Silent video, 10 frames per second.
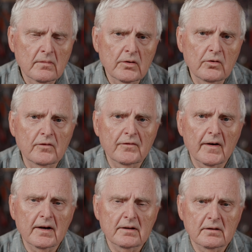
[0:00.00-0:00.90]
you'll
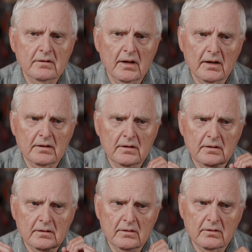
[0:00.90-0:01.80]
find that
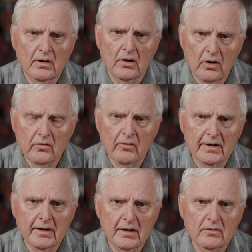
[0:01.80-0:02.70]
the whole
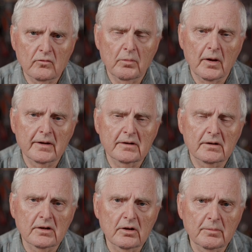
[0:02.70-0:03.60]
right hand will play a
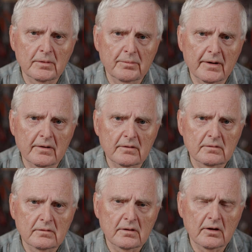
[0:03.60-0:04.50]
little bit better.
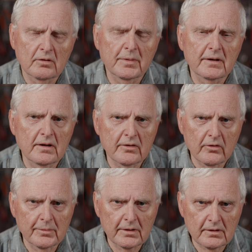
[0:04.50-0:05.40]
It'll be
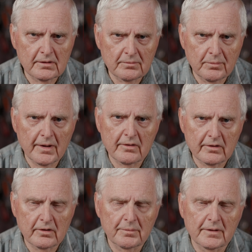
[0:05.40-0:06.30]
incrementally better.
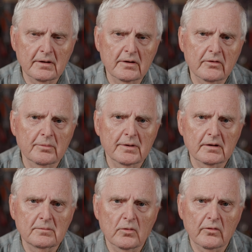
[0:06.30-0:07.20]
It'll be
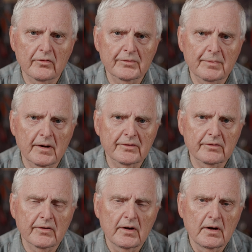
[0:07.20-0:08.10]
incrementally more
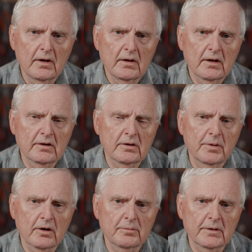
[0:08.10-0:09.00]
responsive, and the
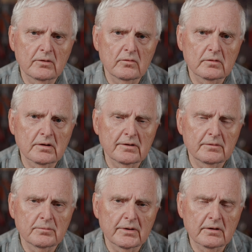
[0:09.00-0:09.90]
bell B will
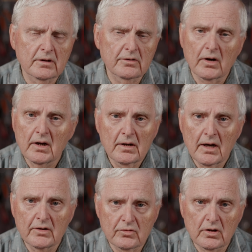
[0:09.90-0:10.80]
be clearer.
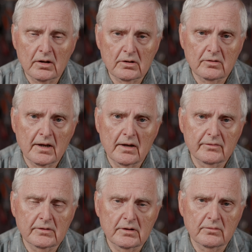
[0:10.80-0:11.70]
And you're not going to have
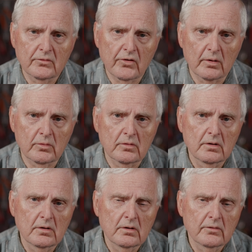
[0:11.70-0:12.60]
any trouble
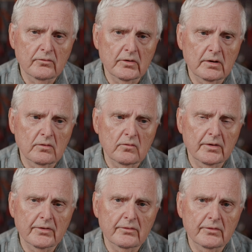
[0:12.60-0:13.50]
really
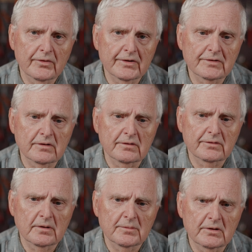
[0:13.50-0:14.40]
with
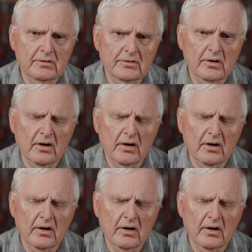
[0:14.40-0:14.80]
resistance. I mean